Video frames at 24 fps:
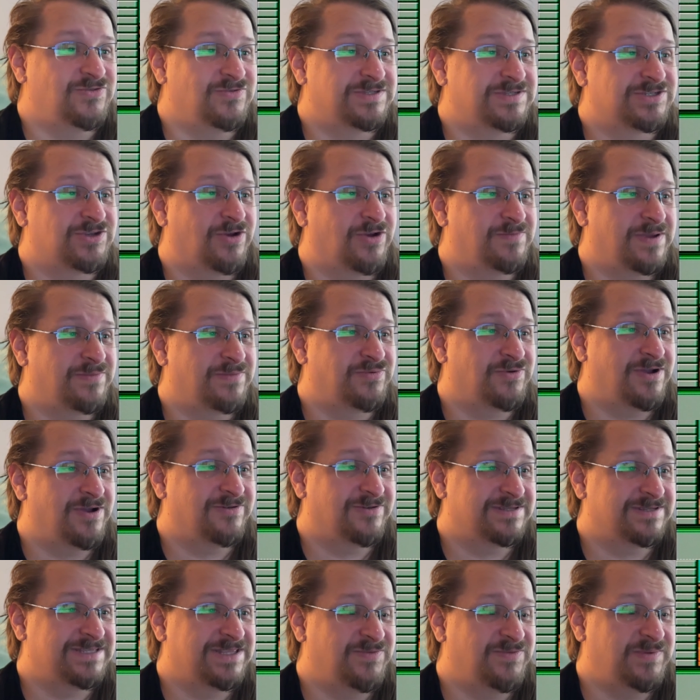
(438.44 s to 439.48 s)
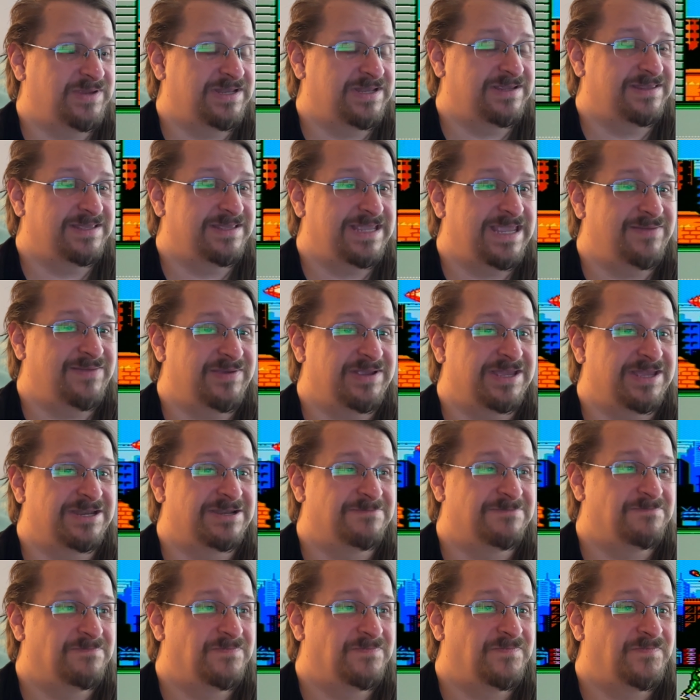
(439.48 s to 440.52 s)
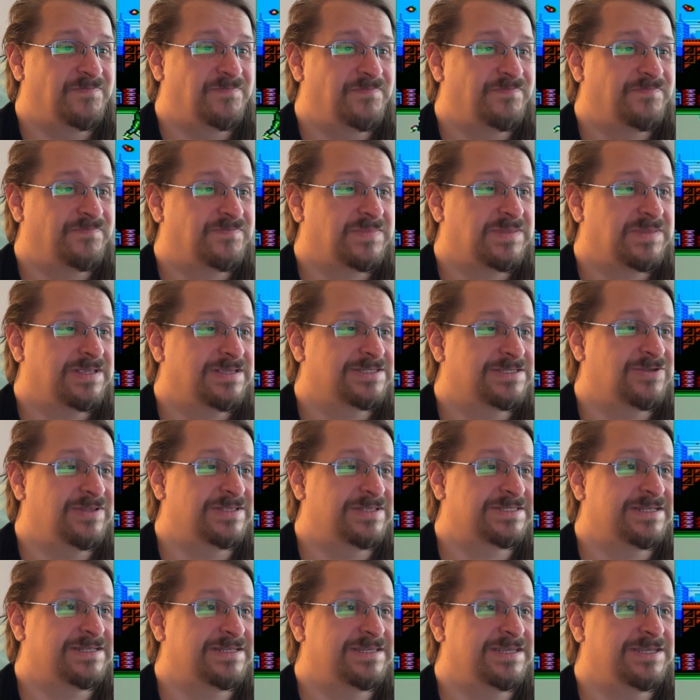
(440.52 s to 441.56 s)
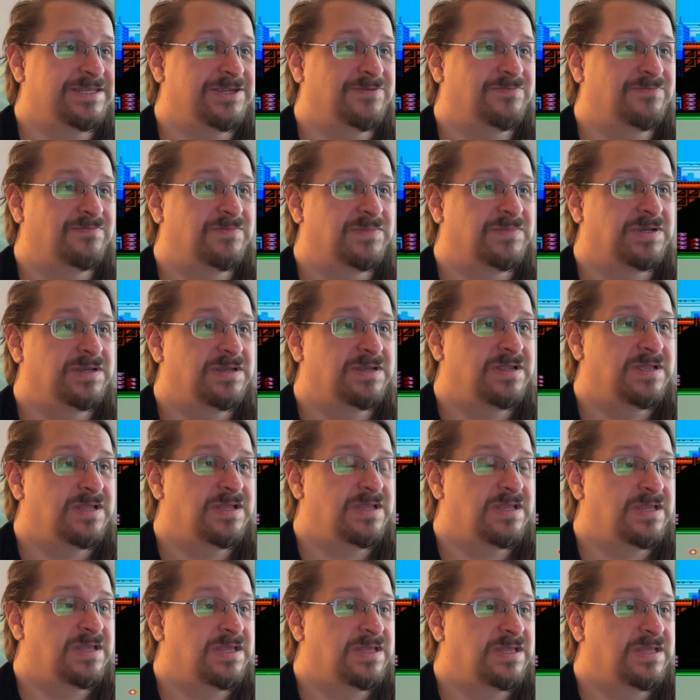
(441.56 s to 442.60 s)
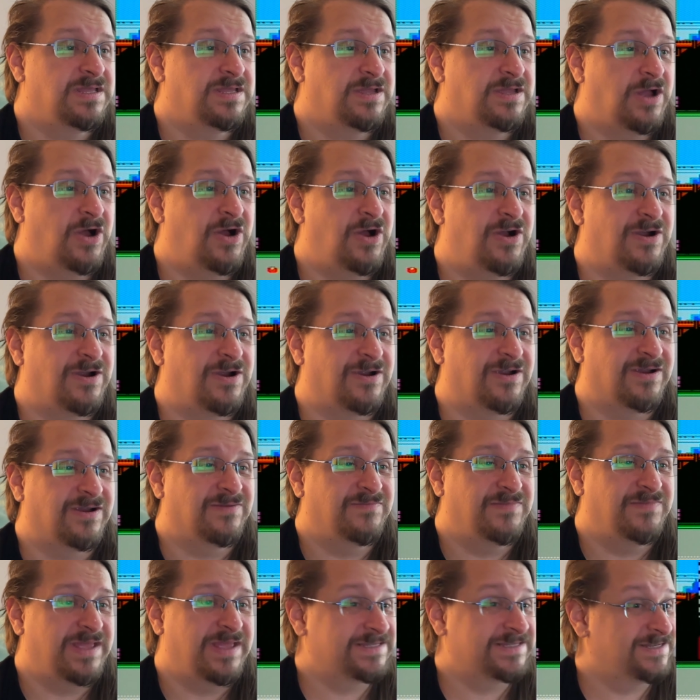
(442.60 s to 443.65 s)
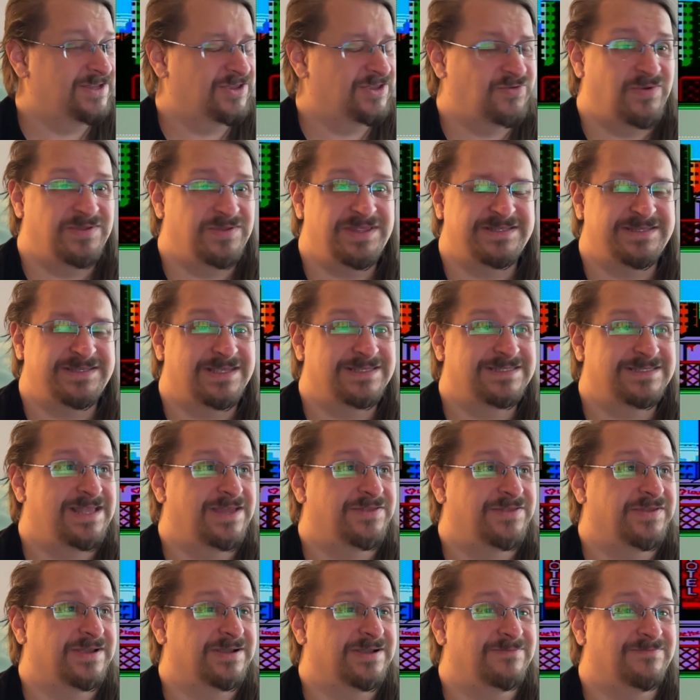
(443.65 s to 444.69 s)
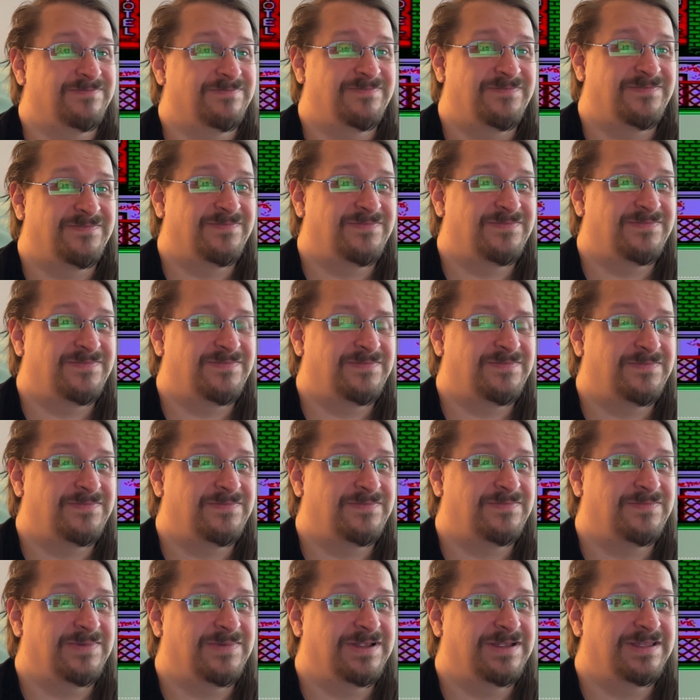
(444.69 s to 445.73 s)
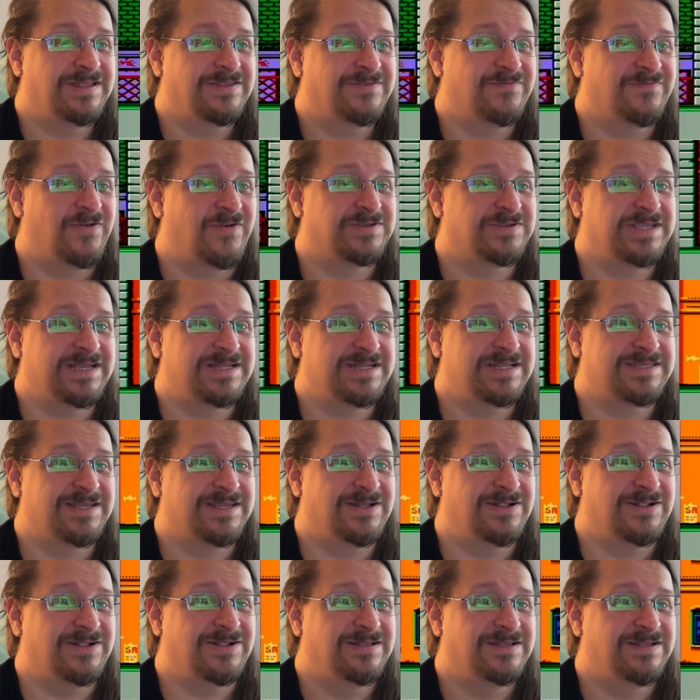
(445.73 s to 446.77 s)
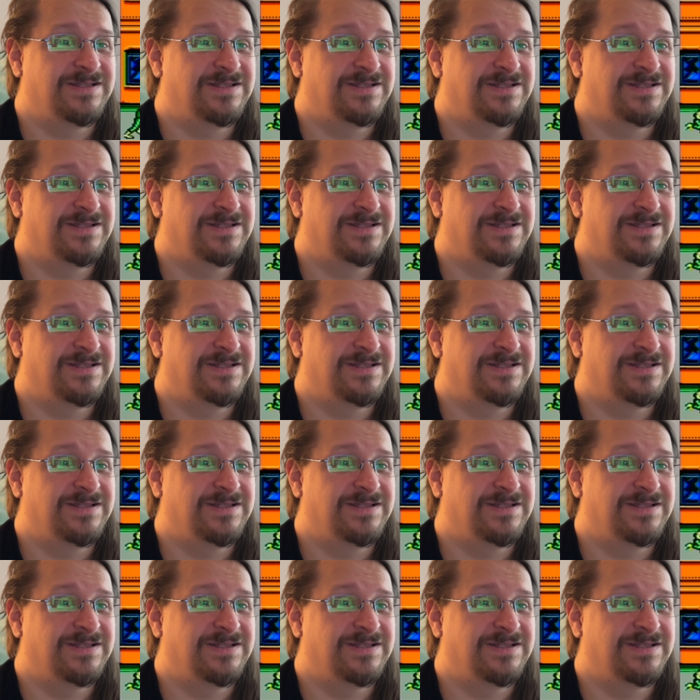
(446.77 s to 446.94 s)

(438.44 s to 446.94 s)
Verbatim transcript: to start my progress at the beginning of the game again. So let's continue. R! That's another one that does nothing. As far as I can tell.